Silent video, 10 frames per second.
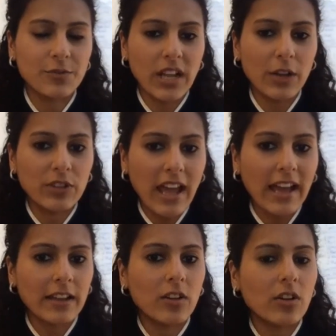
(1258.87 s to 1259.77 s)
but I would
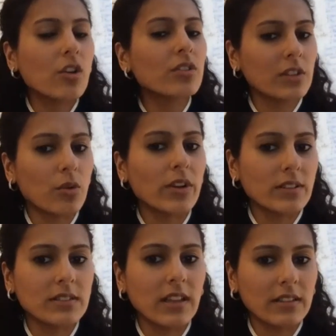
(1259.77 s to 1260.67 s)
add coconut oil
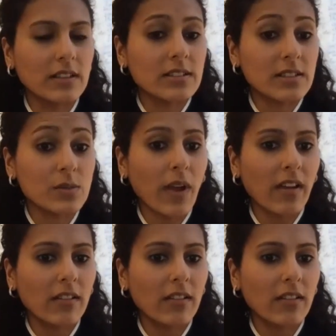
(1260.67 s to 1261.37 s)
to that list as well.